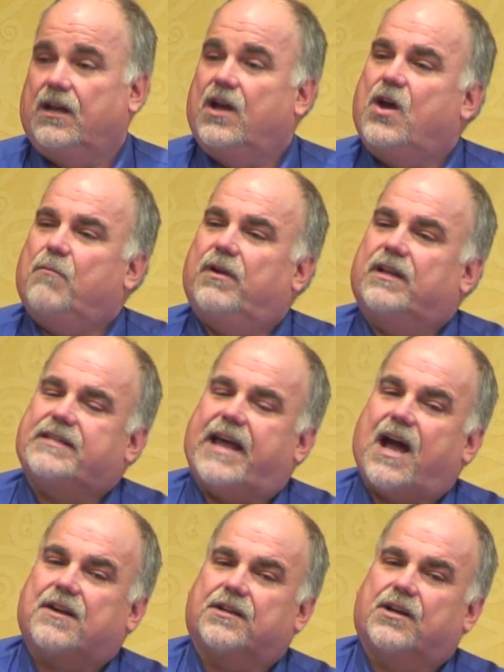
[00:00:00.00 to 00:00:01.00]
it, but it's
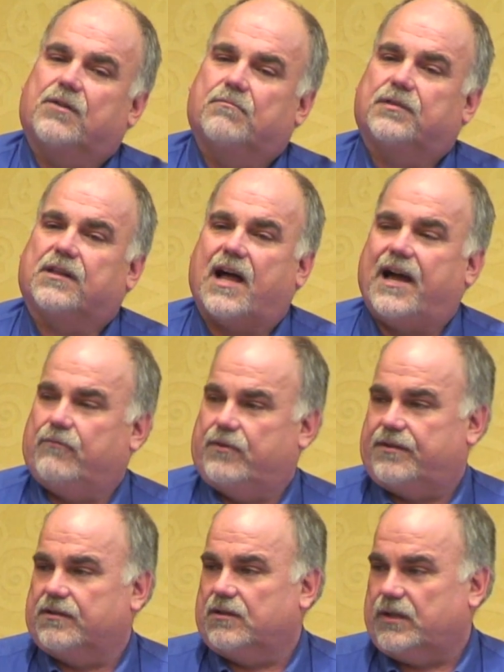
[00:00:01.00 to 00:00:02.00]
how to comply
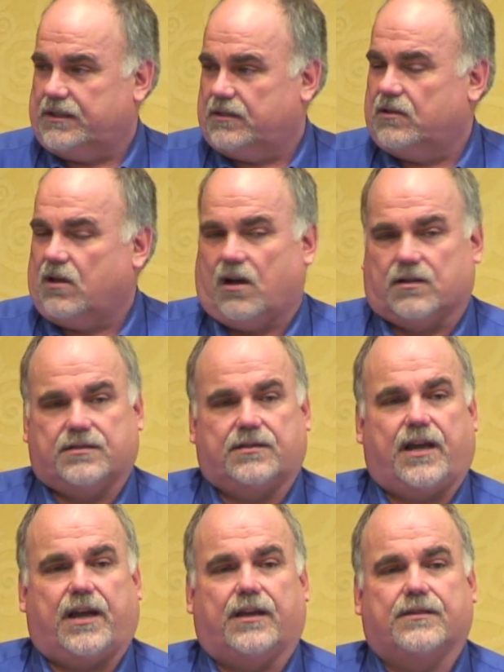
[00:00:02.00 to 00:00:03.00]
with what the law
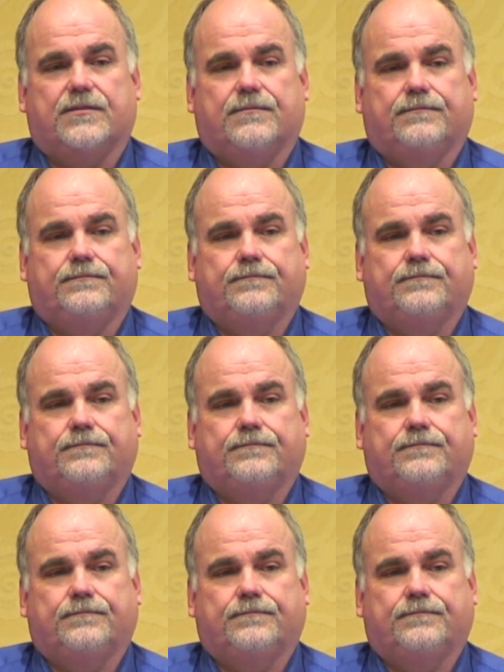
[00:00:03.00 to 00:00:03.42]
says.